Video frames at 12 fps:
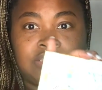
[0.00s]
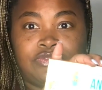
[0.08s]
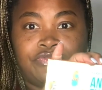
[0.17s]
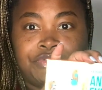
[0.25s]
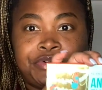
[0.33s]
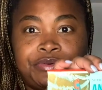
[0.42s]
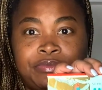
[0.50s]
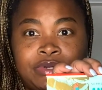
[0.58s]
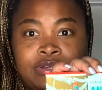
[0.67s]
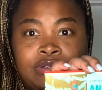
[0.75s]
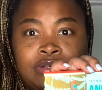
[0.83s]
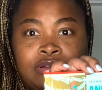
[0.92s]
from
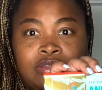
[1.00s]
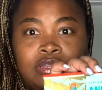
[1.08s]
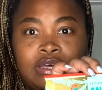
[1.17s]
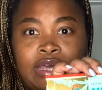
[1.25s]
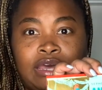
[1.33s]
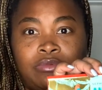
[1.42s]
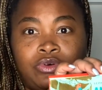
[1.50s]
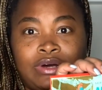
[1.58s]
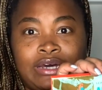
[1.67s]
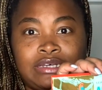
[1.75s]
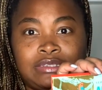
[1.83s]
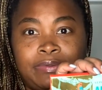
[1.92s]
the Animal
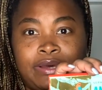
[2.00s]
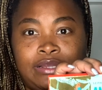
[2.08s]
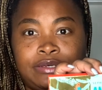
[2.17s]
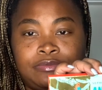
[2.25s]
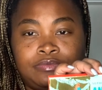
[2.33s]
Eyes palette.